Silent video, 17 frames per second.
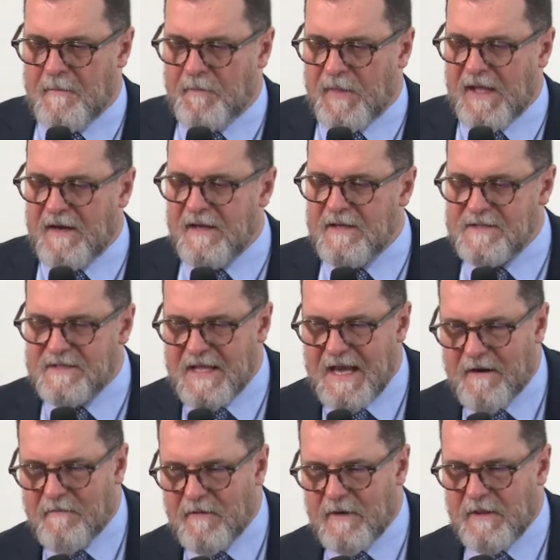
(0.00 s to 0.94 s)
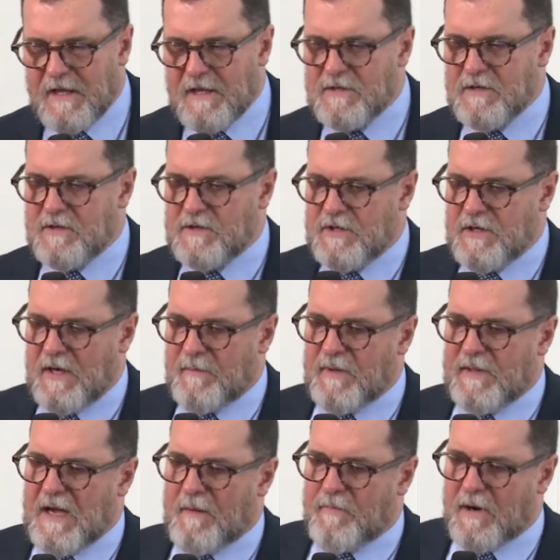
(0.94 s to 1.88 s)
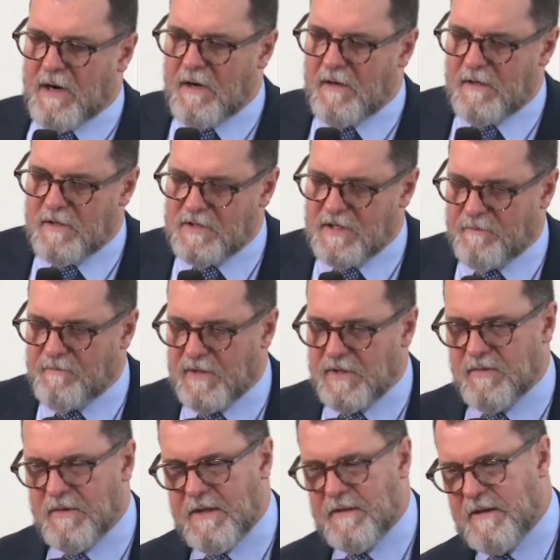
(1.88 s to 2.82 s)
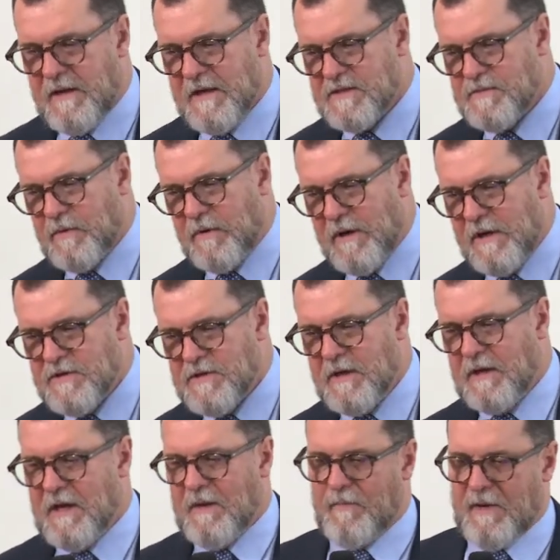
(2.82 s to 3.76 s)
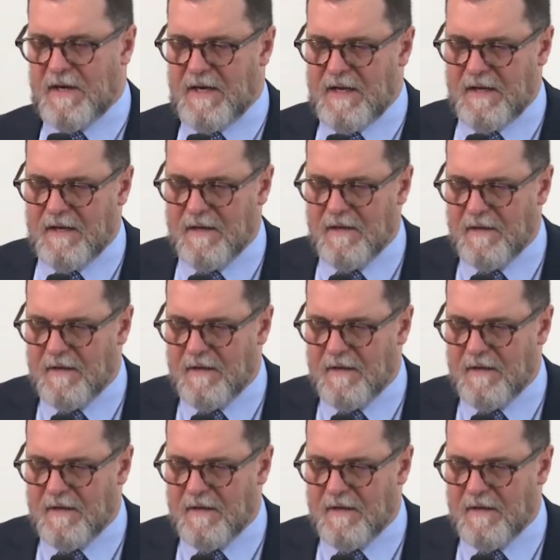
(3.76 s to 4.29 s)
And is that relationship and that partnership between the exploration company,